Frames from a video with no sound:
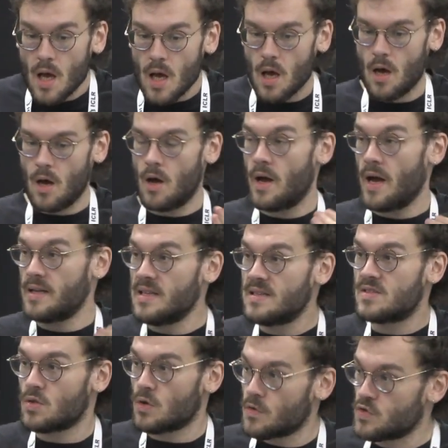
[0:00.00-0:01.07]
and it
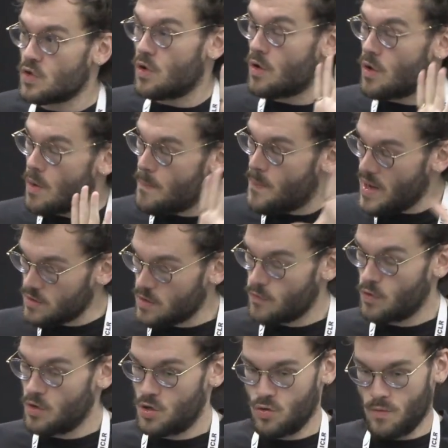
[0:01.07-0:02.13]
solves part of
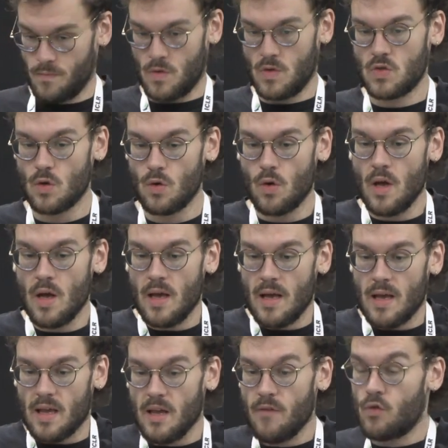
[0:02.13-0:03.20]
the issue. So
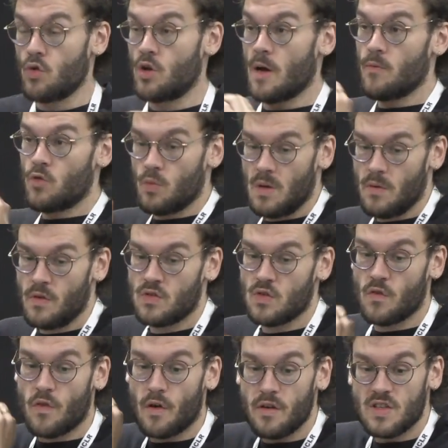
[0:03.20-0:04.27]
if you come to me with
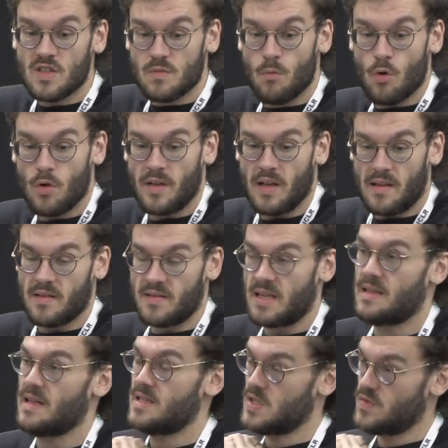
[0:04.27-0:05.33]
a very small data
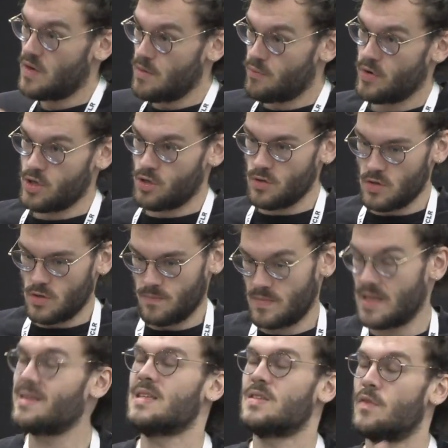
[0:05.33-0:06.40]
set that is very precious,
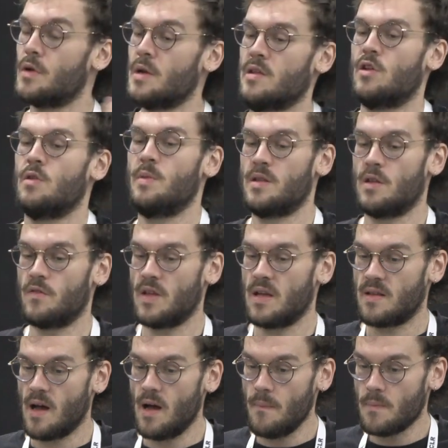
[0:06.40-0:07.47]
that has very little bit of
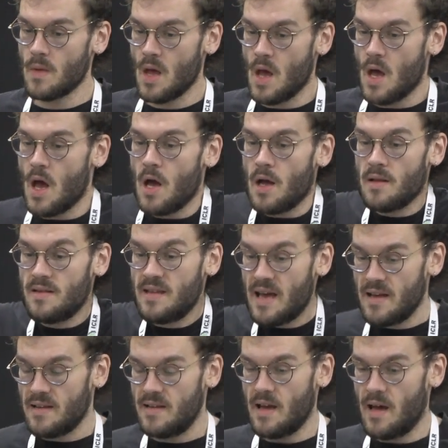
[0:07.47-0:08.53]
data, the
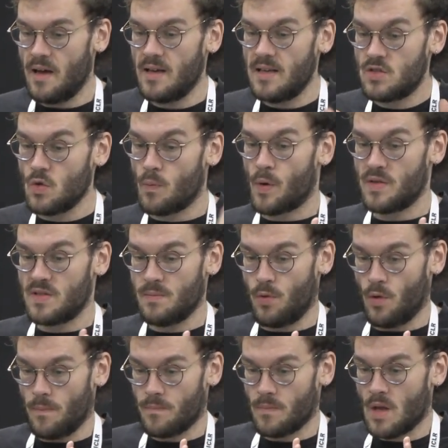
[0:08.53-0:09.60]
idea is super
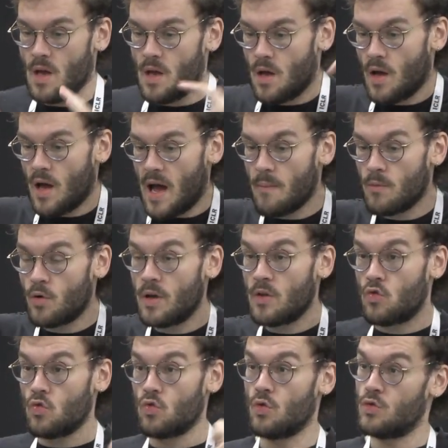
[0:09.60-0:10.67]
simple. I'm going
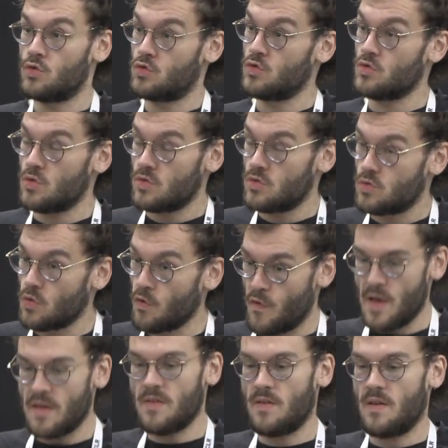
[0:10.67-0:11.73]
to do two
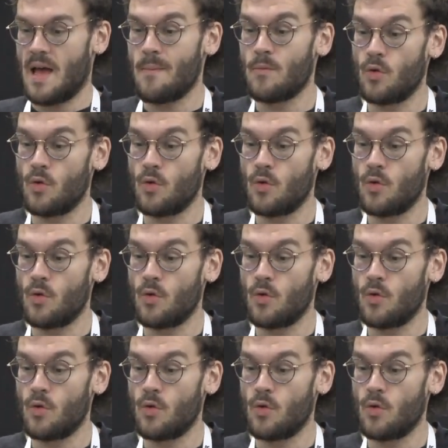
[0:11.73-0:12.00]
things. I'm